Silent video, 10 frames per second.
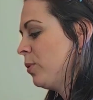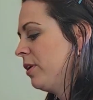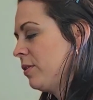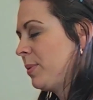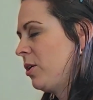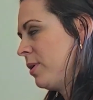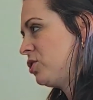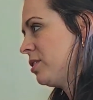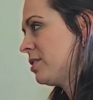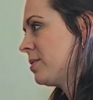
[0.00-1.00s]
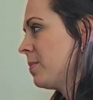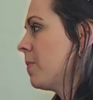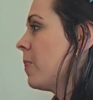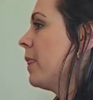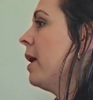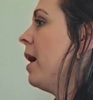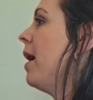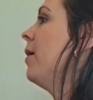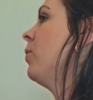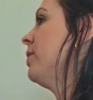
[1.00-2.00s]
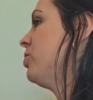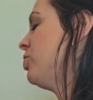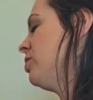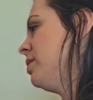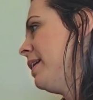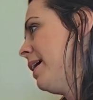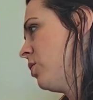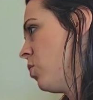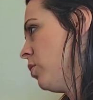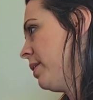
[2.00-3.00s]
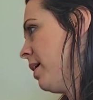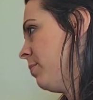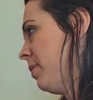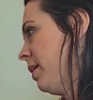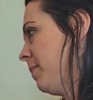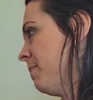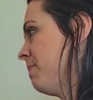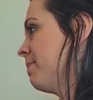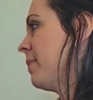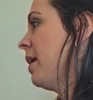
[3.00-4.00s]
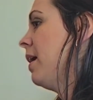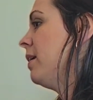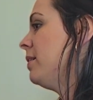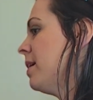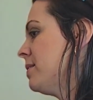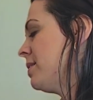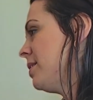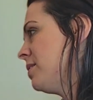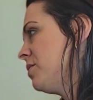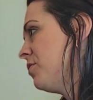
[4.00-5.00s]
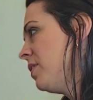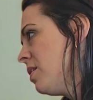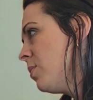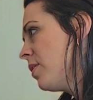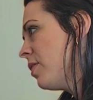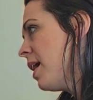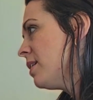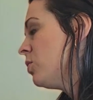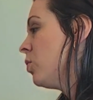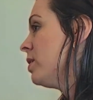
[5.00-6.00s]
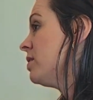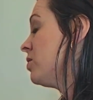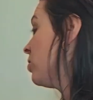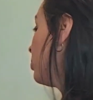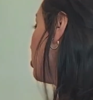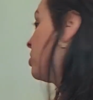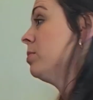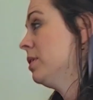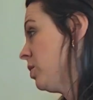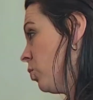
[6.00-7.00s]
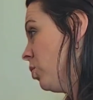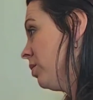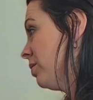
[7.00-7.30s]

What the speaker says: One of the big questions: I want to do delayed cord clamping. Does it interfere with that, or is it not possible at all?